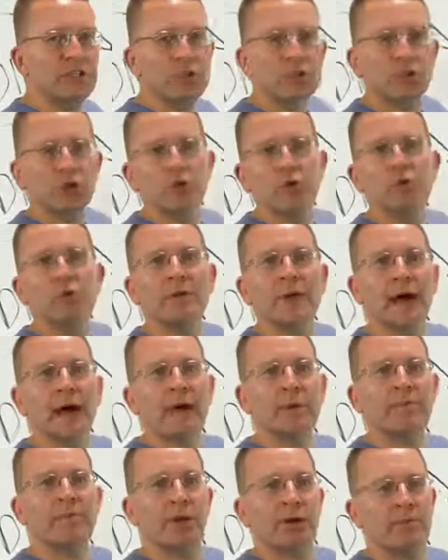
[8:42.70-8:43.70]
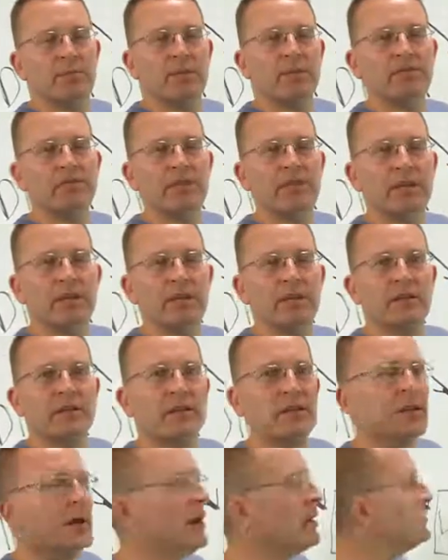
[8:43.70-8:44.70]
but do not publish it